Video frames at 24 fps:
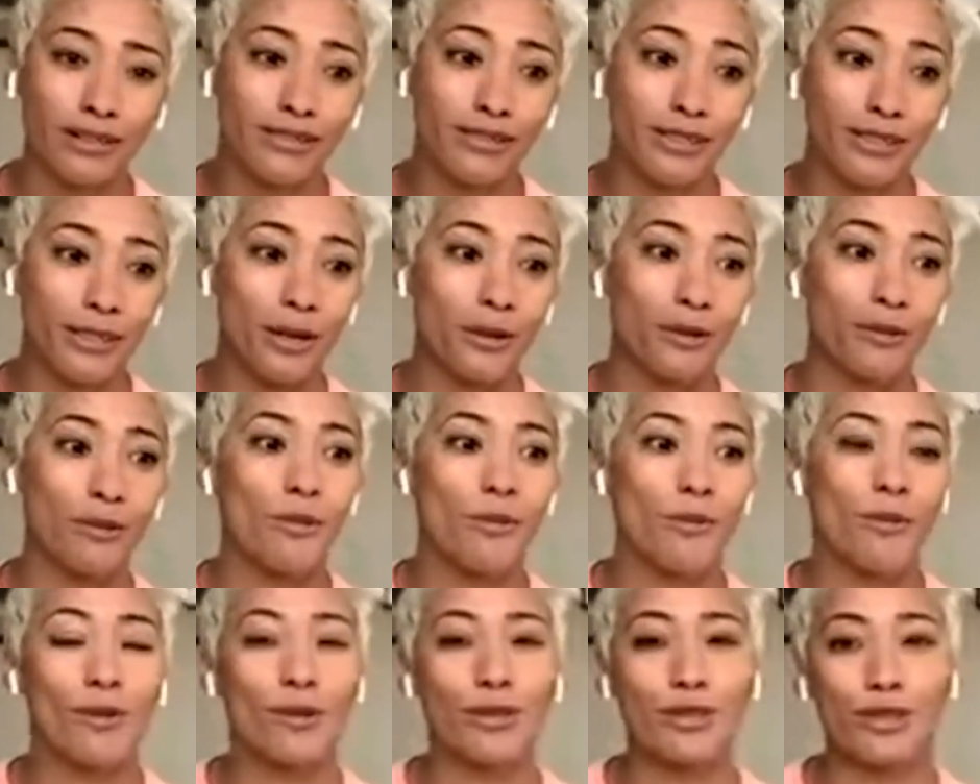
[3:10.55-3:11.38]
you know
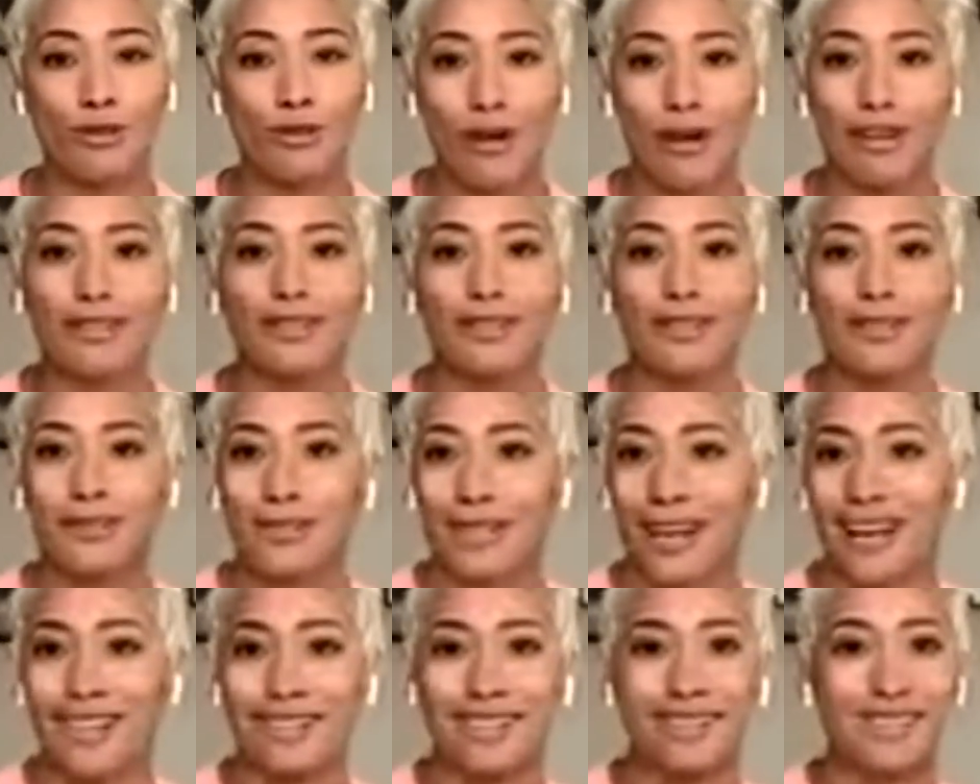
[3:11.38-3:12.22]
we're trying to
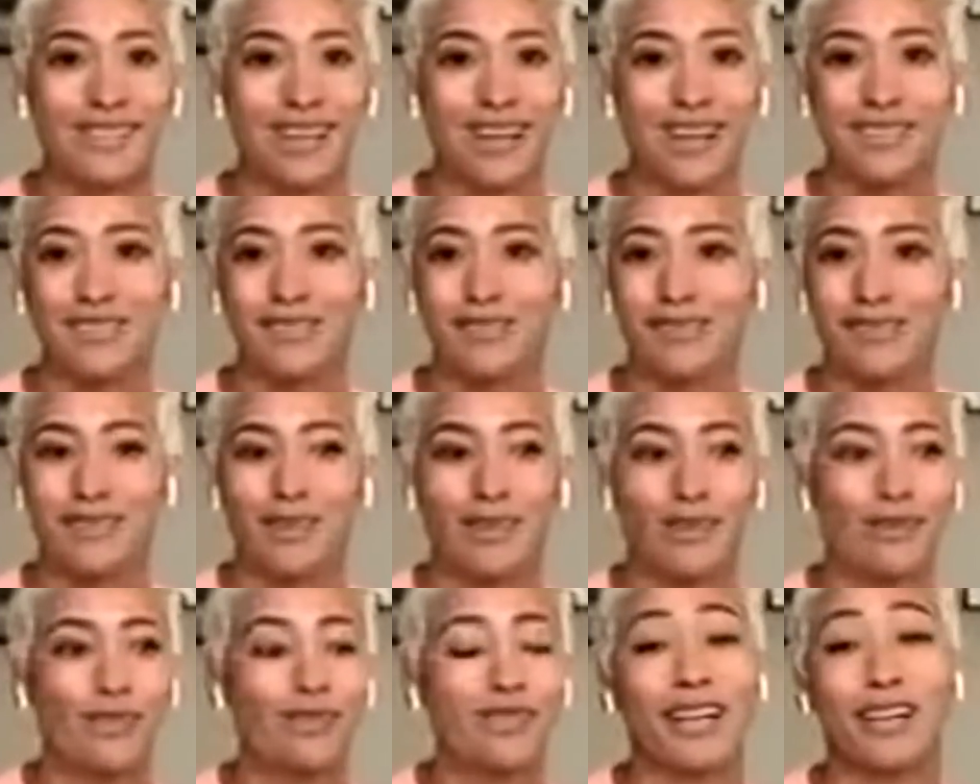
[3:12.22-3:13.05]
dance and you
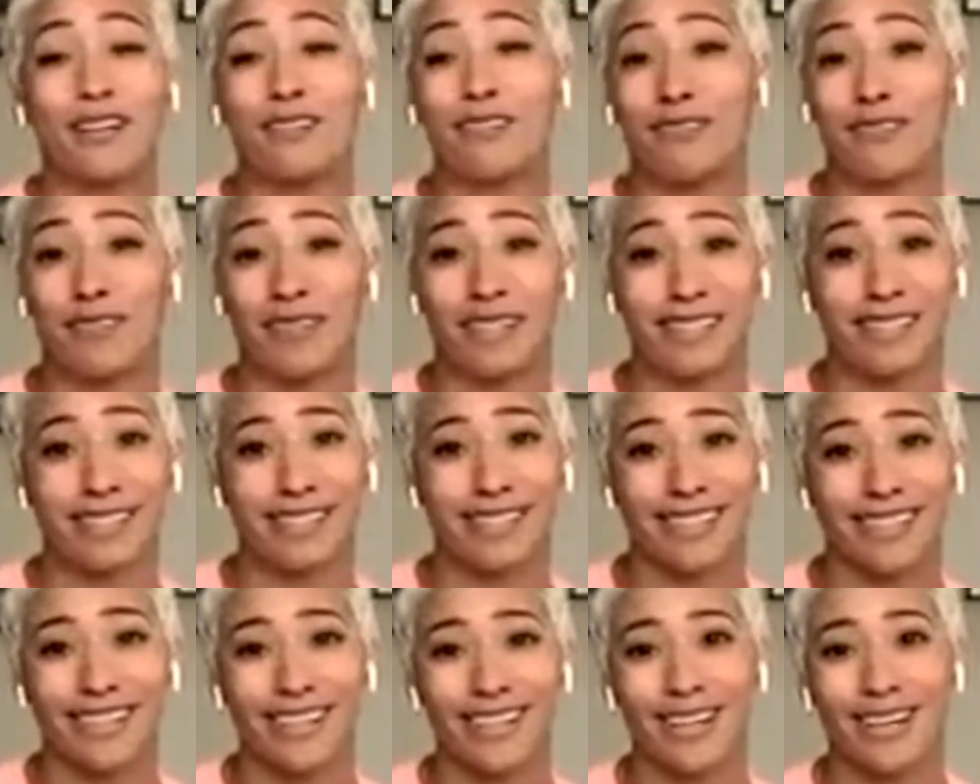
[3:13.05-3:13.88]
know stay fit
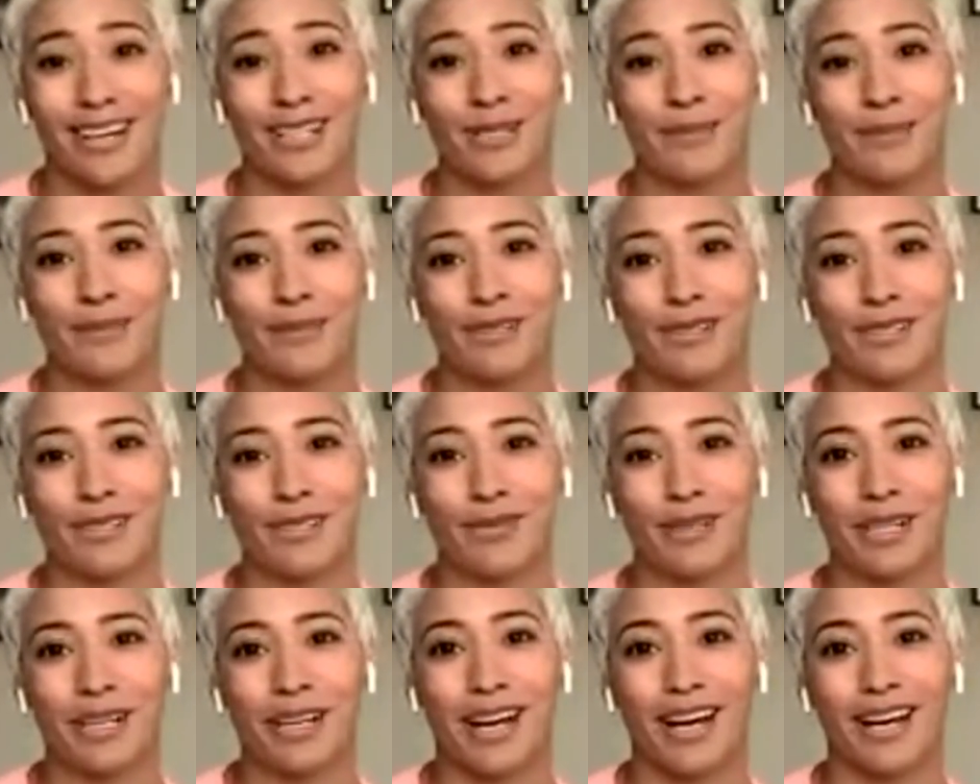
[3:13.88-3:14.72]
as much
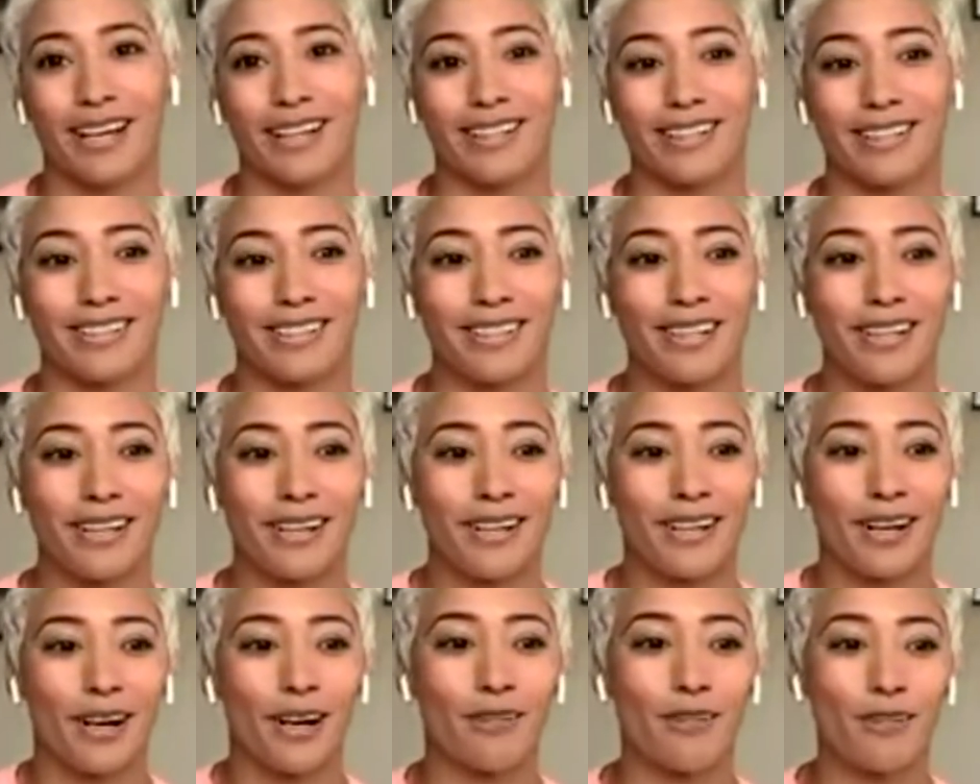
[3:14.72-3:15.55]
as we can and
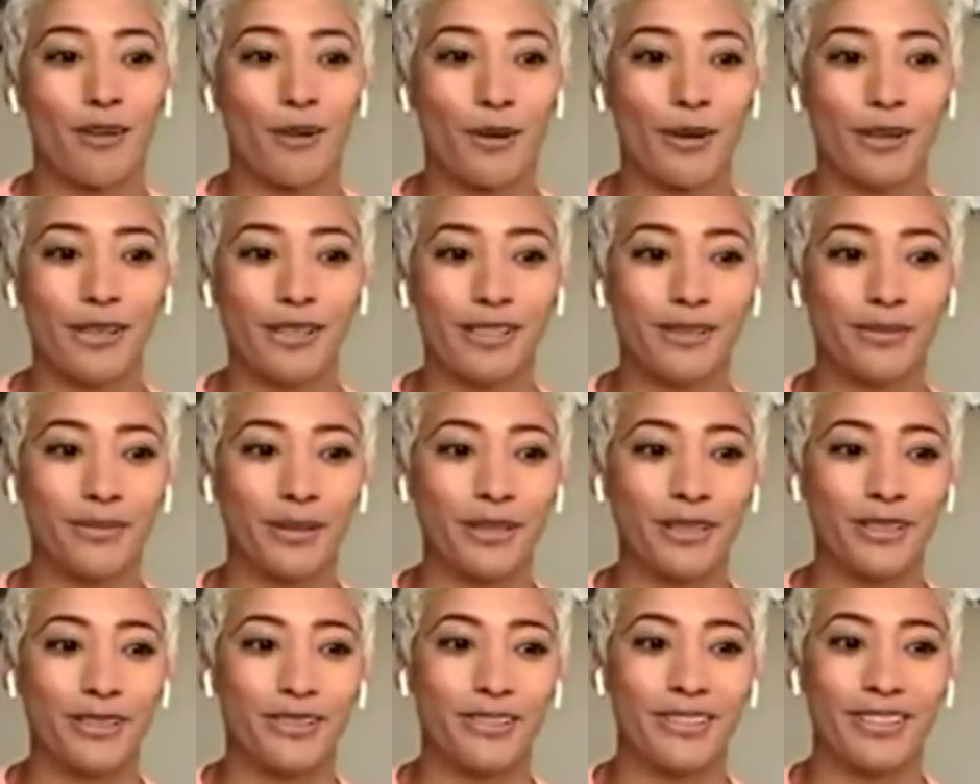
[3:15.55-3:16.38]
of course
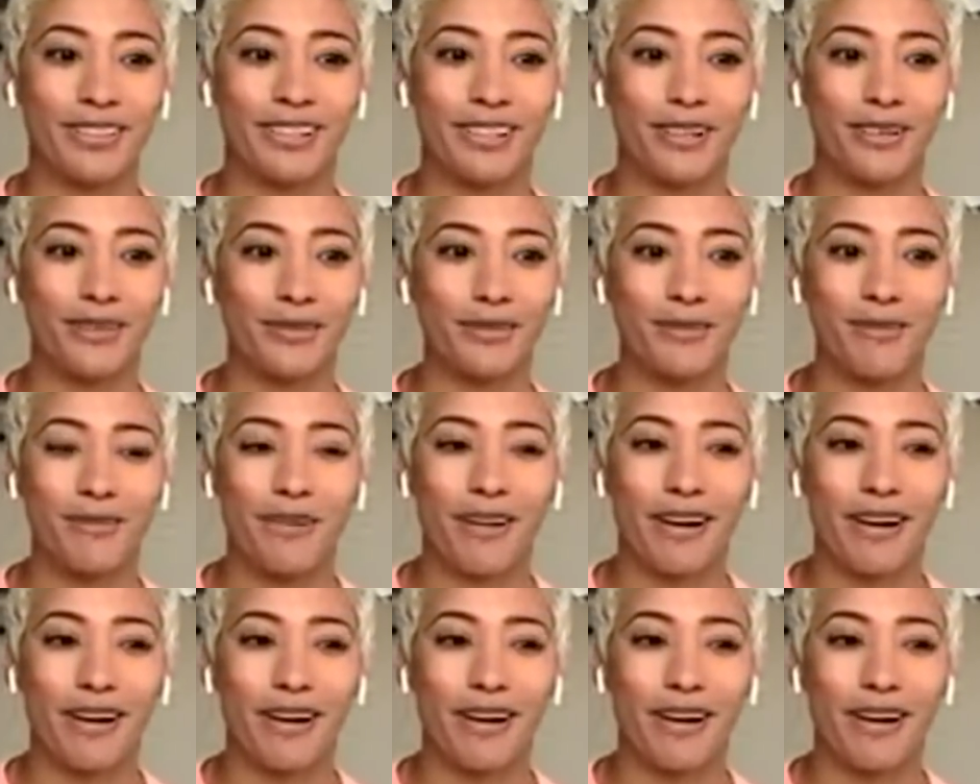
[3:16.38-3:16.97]
with you know